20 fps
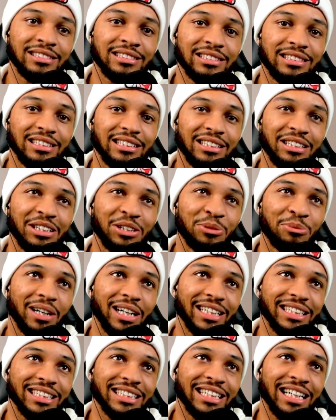Oh
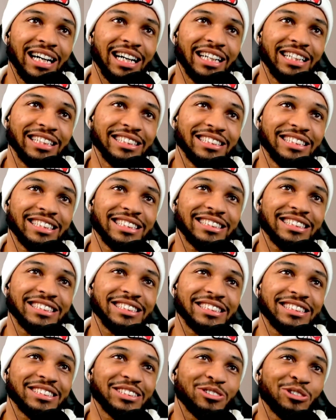my god. Look at
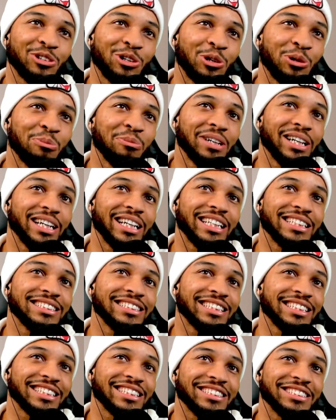this grown man
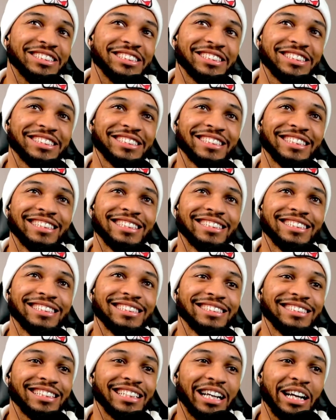ticklish
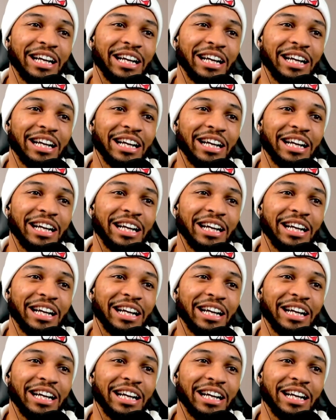in the